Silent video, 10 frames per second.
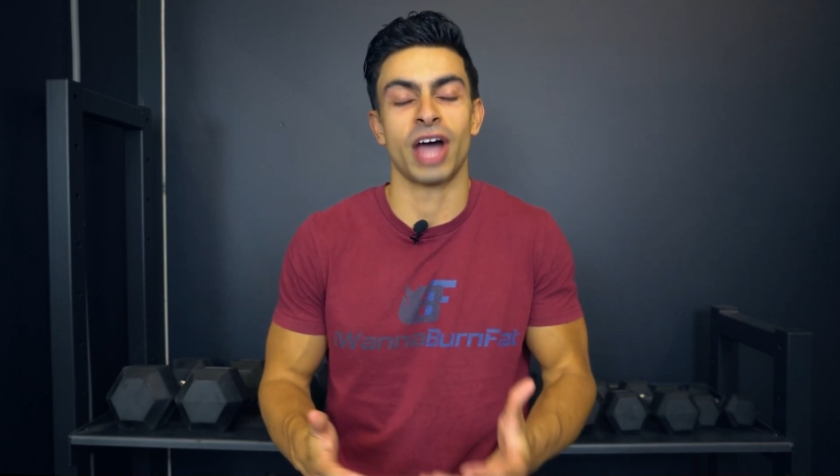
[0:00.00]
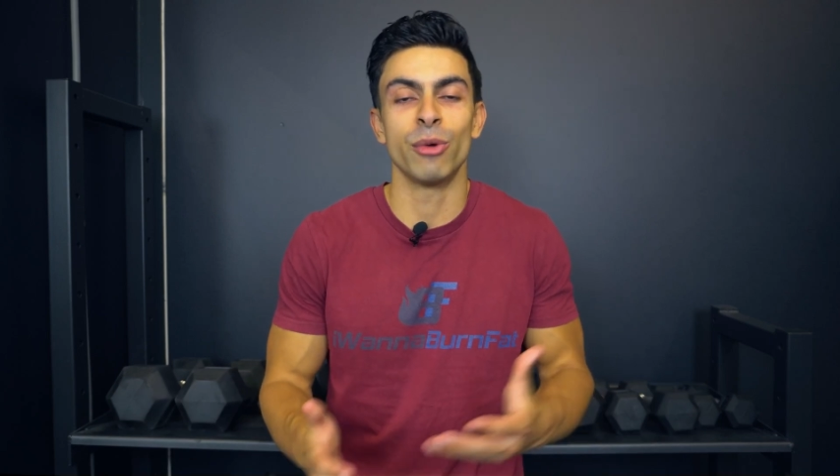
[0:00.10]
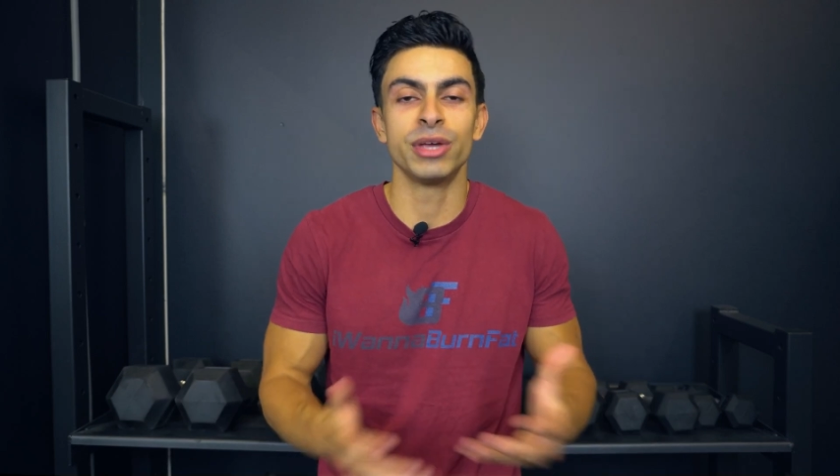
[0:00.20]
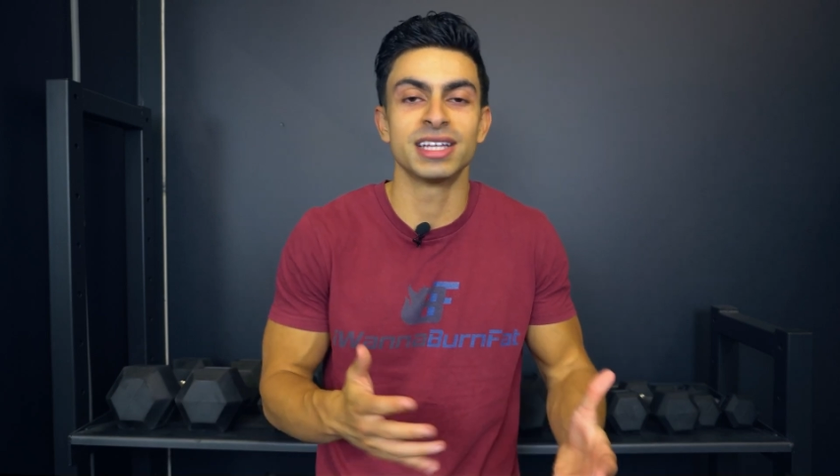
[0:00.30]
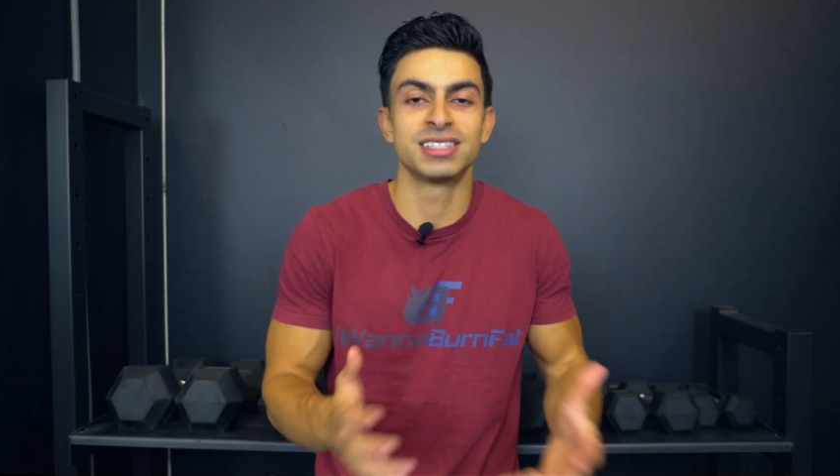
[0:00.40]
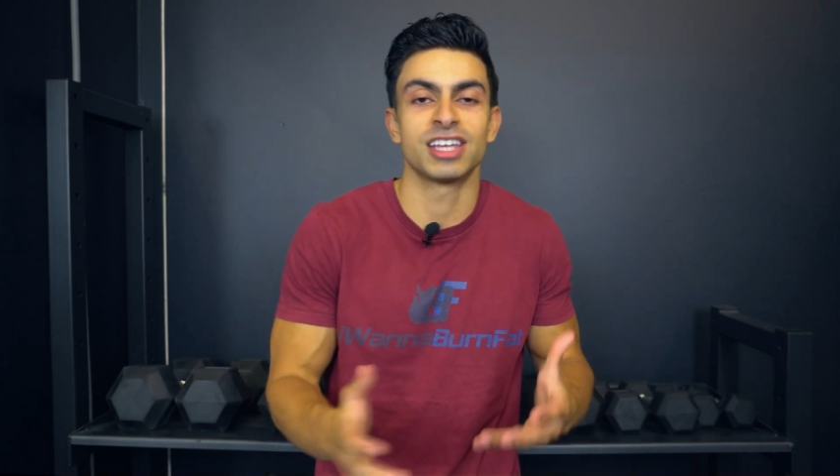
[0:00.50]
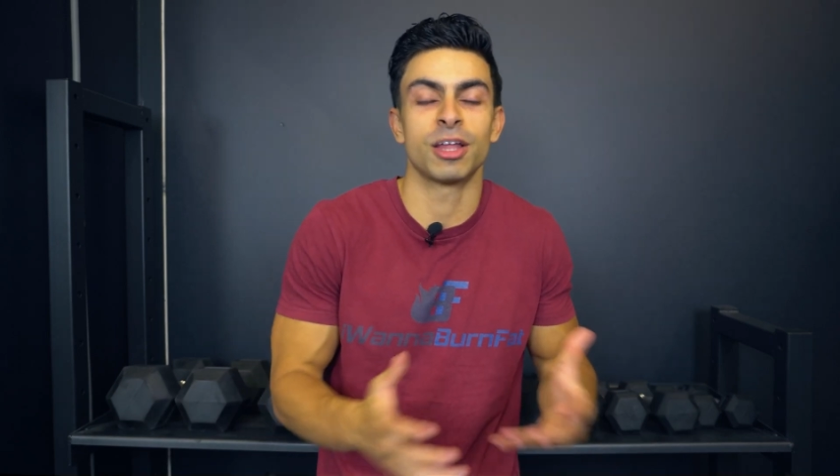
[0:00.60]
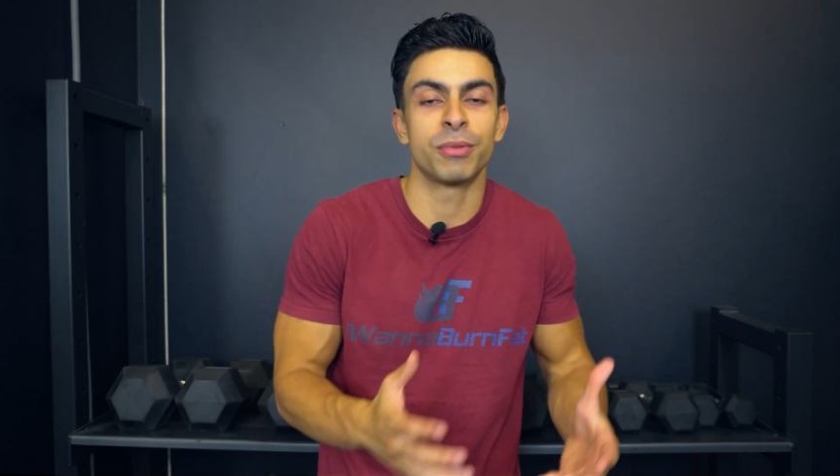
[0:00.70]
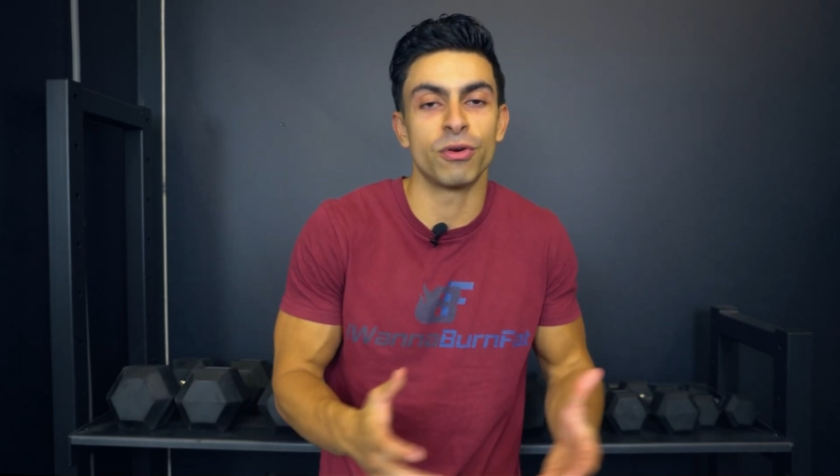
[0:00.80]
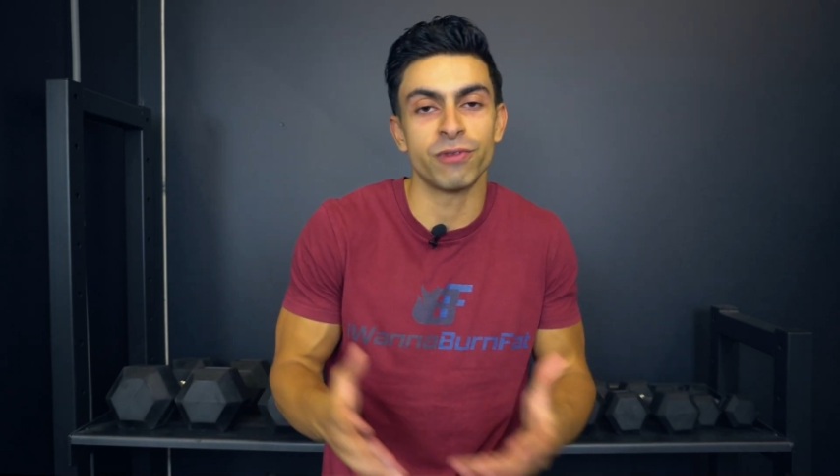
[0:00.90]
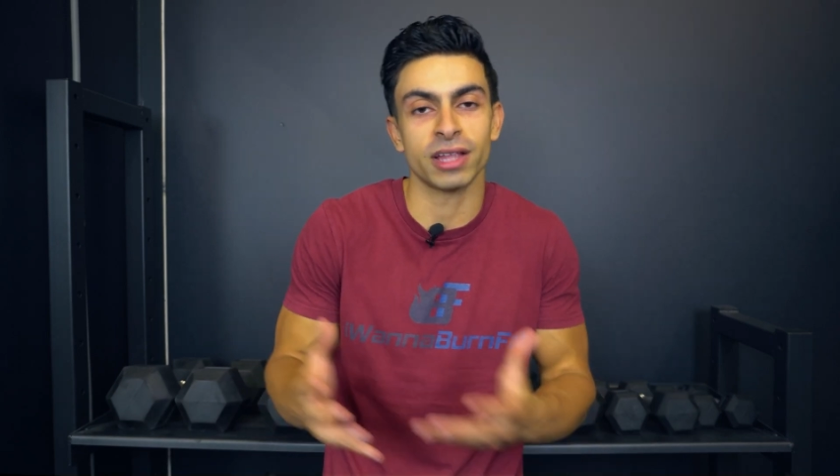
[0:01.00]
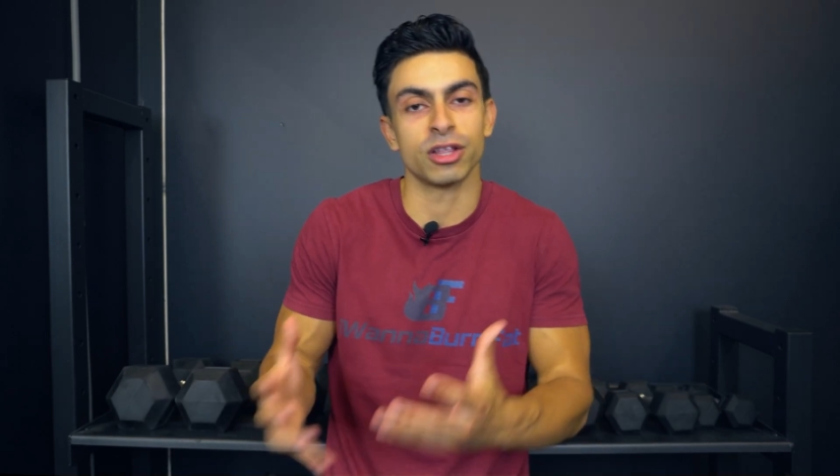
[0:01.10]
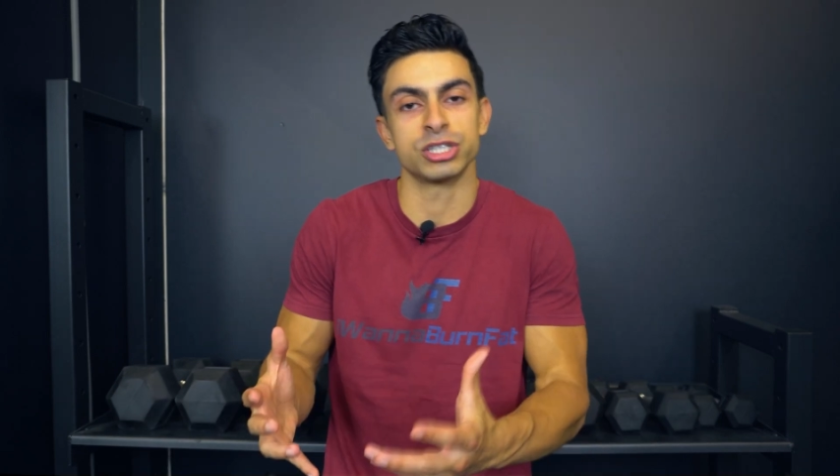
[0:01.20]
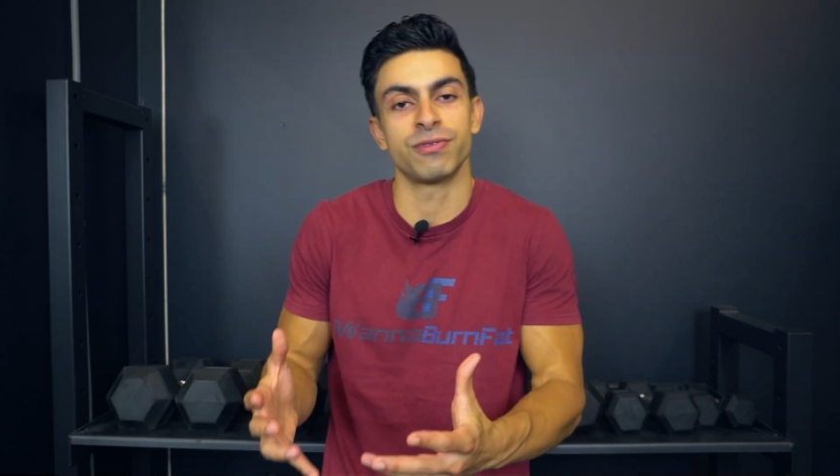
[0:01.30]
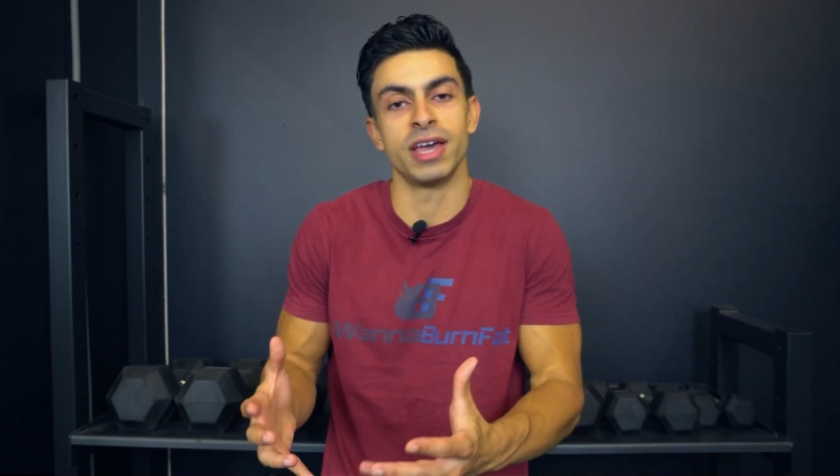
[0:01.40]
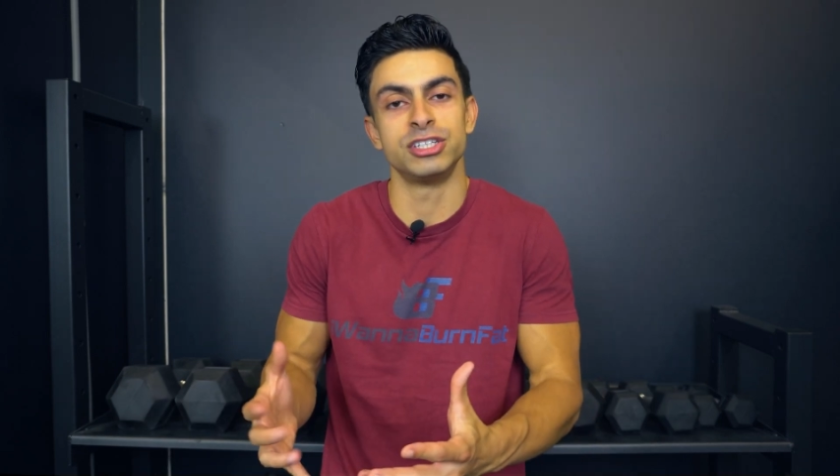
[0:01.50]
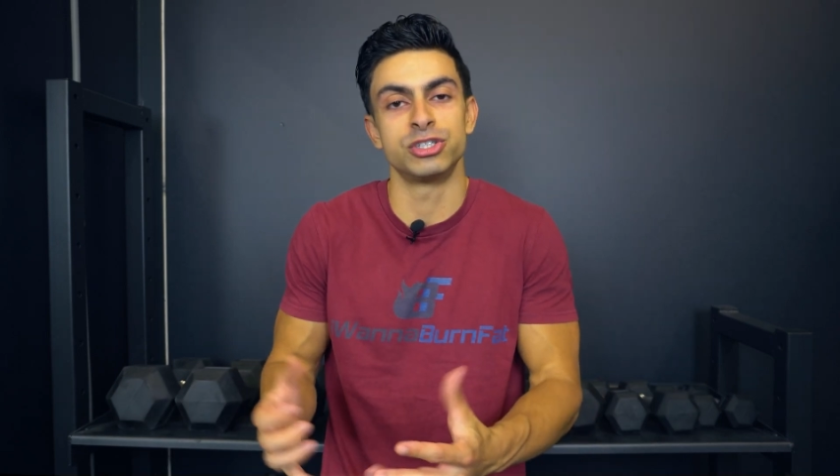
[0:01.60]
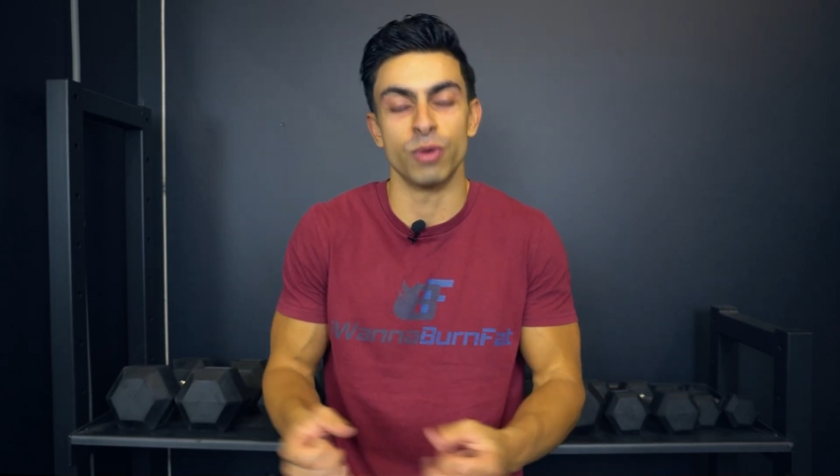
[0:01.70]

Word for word: how you can set up your fat loss phase